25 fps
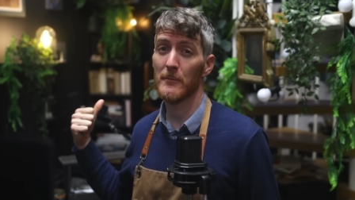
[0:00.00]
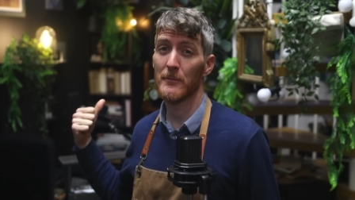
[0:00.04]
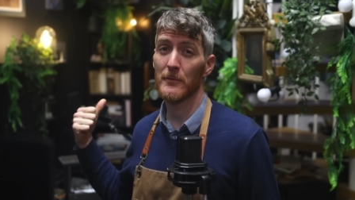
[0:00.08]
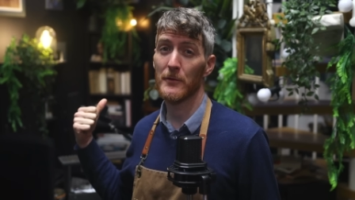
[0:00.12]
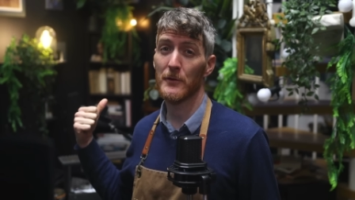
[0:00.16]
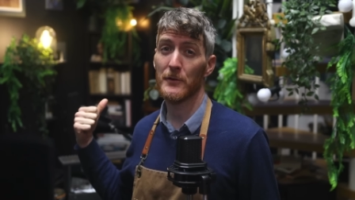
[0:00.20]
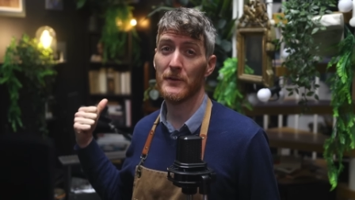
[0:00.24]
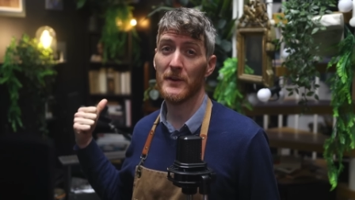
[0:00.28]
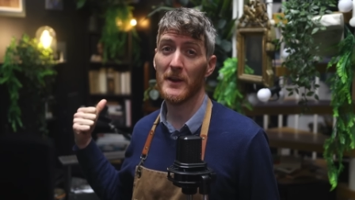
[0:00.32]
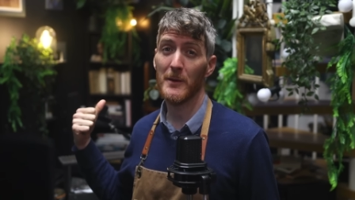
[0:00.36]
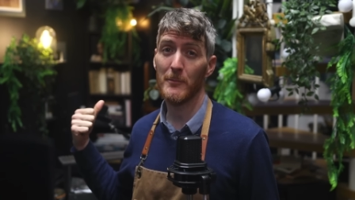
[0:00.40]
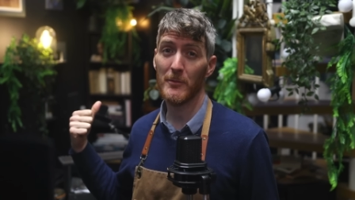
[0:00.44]

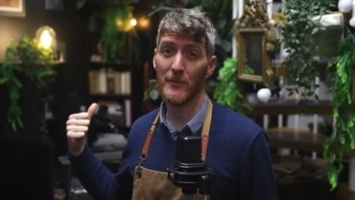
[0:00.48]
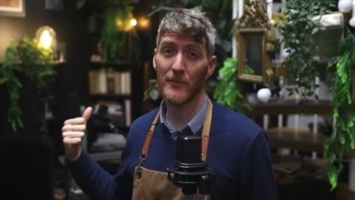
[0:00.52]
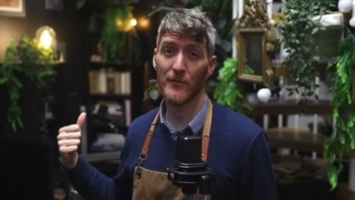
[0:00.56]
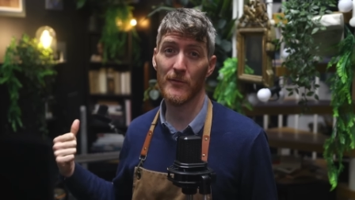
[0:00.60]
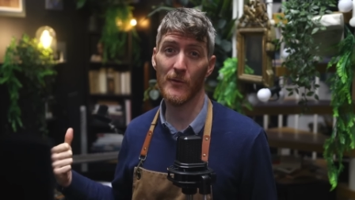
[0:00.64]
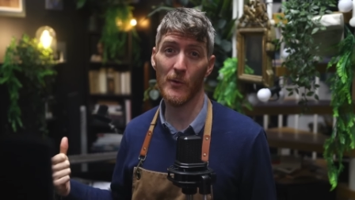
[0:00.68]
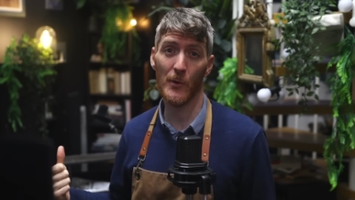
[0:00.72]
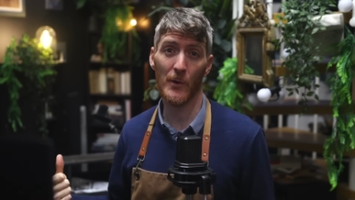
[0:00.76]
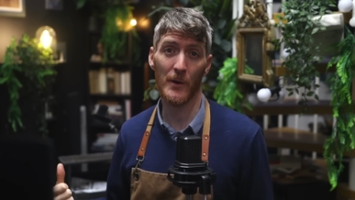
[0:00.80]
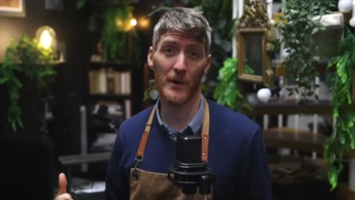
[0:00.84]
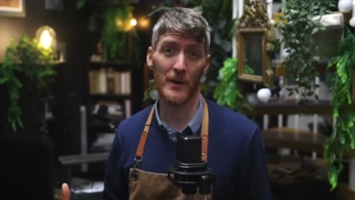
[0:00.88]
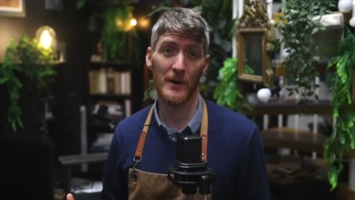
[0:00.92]
the day
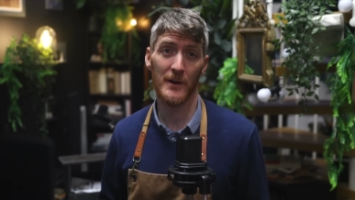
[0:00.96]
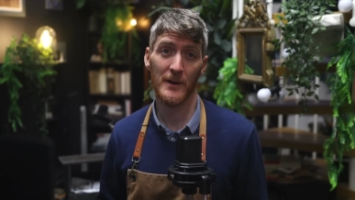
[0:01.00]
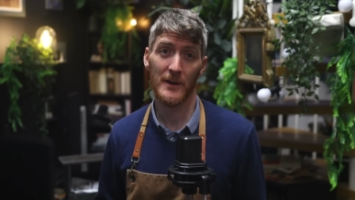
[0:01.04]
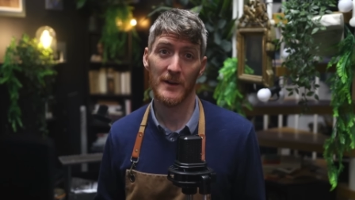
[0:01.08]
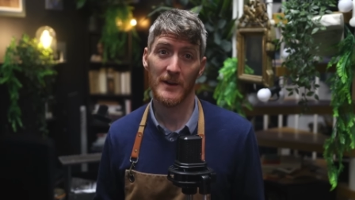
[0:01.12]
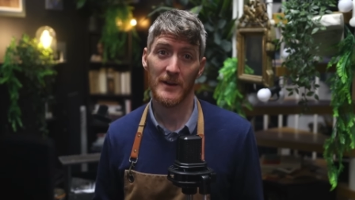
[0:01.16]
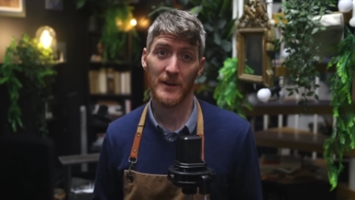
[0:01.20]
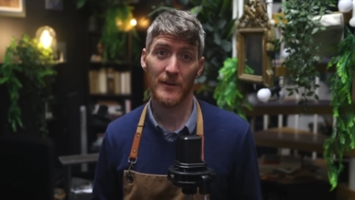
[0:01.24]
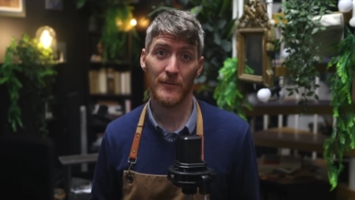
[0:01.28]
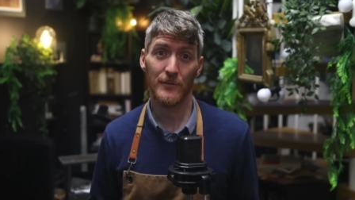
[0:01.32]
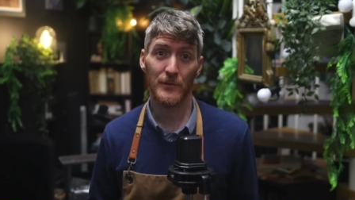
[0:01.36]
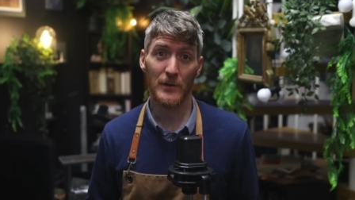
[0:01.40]
before.
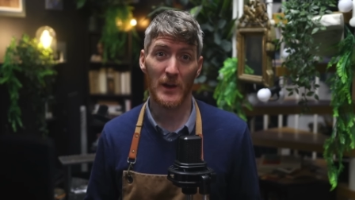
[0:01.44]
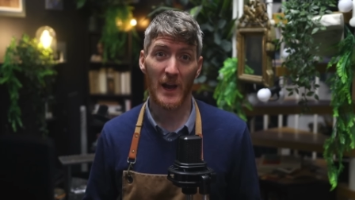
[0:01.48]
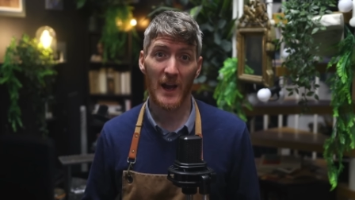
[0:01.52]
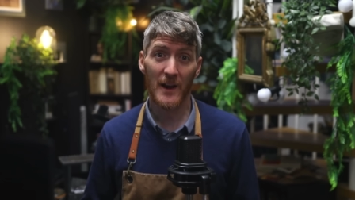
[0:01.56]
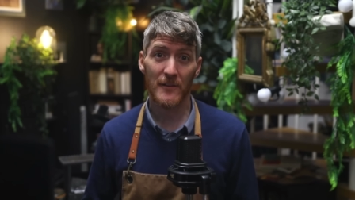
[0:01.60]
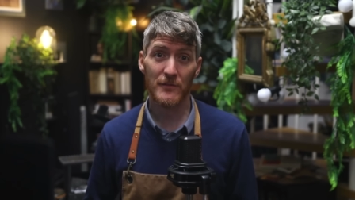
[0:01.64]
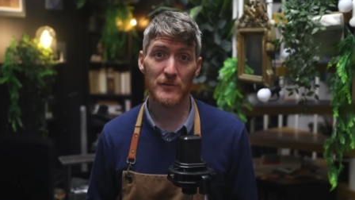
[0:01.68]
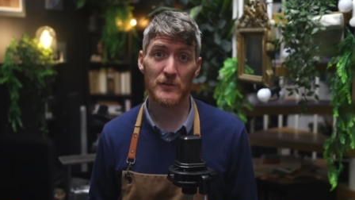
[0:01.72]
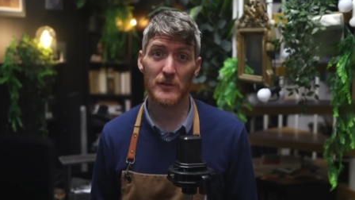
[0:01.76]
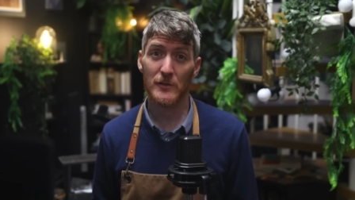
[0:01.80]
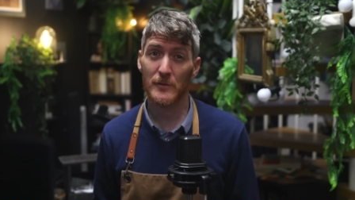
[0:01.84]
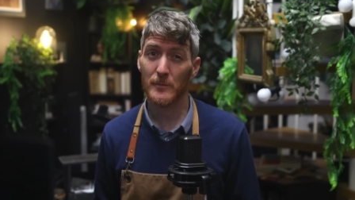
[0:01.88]
If you
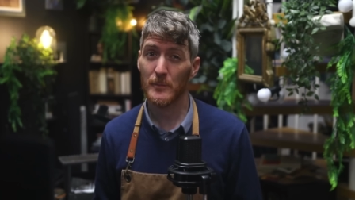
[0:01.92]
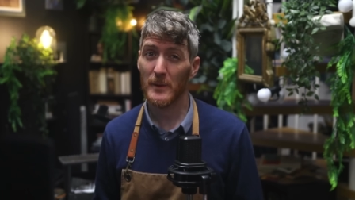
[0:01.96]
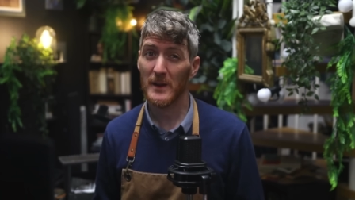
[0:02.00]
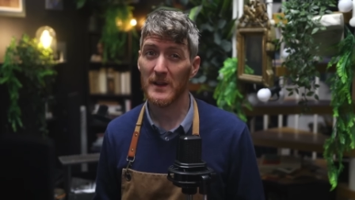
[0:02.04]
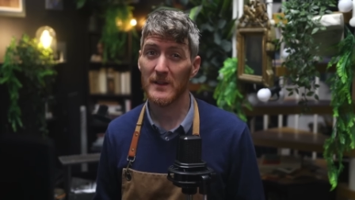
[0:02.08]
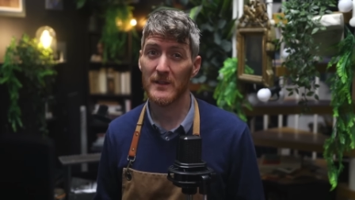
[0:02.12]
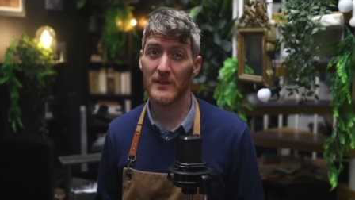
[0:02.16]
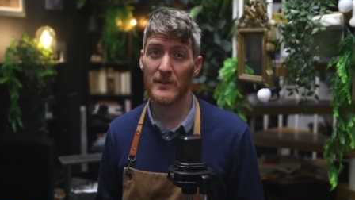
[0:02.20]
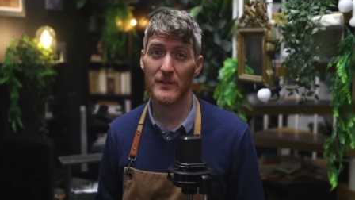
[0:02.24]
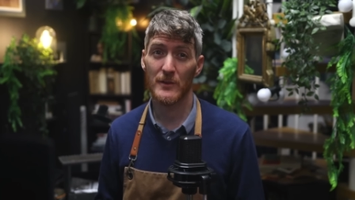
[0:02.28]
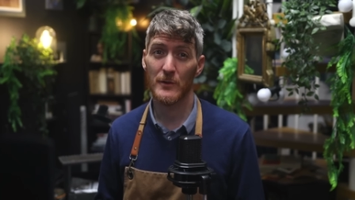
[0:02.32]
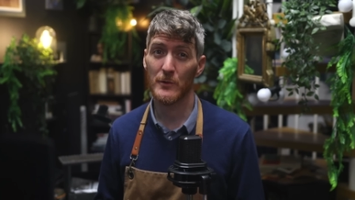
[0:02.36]
have to
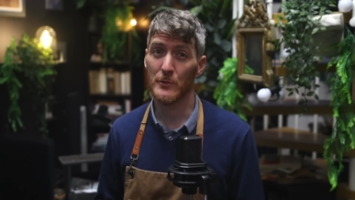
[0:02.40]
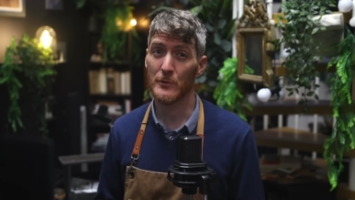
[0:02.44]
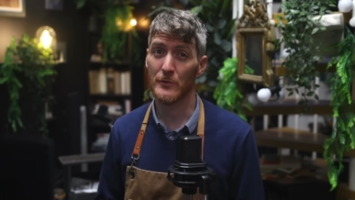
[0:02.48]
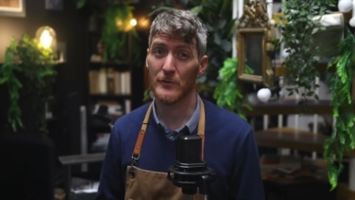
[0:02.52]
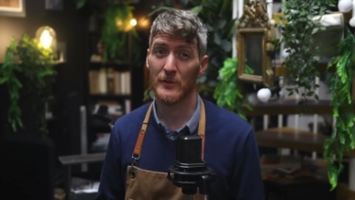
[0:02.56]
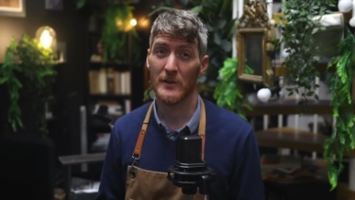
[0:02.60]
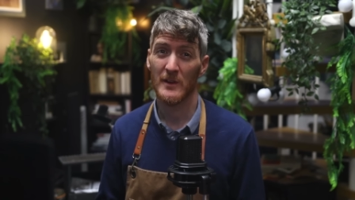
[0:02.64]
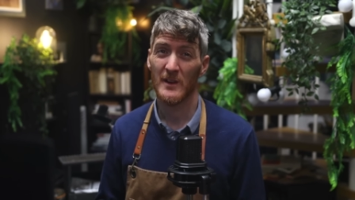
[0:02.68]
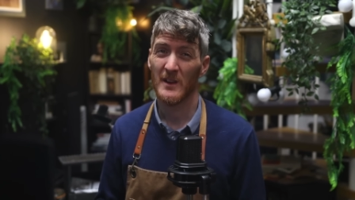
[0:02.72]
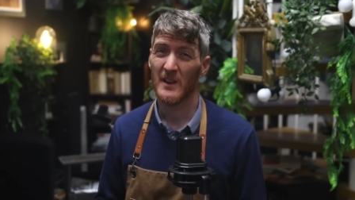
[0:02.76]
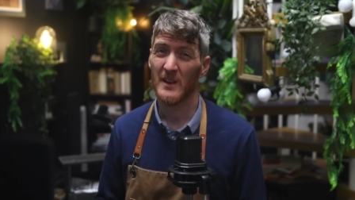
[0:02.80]
spend those